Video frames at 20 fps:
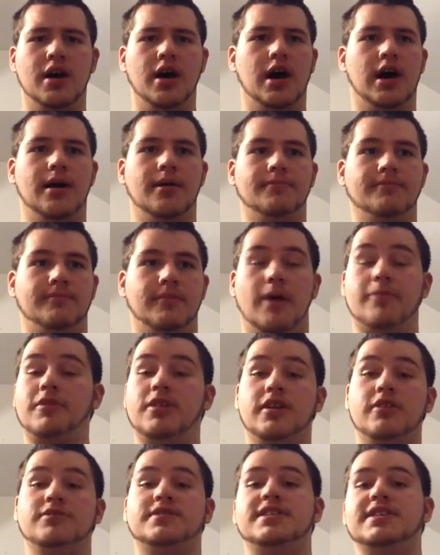Um, I'm
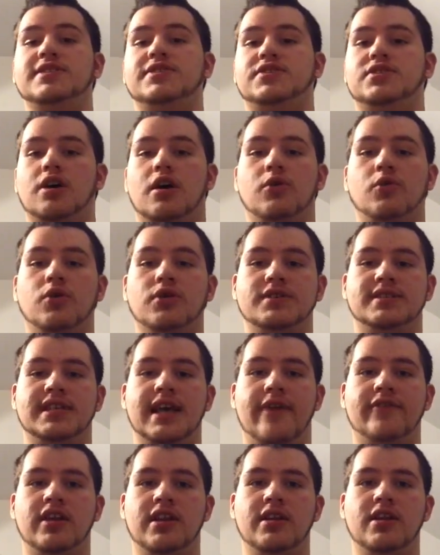gonna go see Star Wars
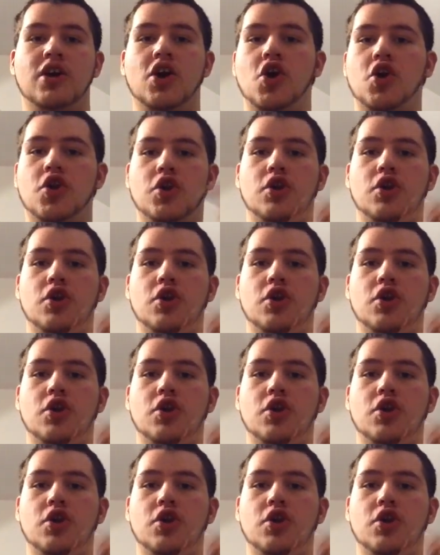Seven.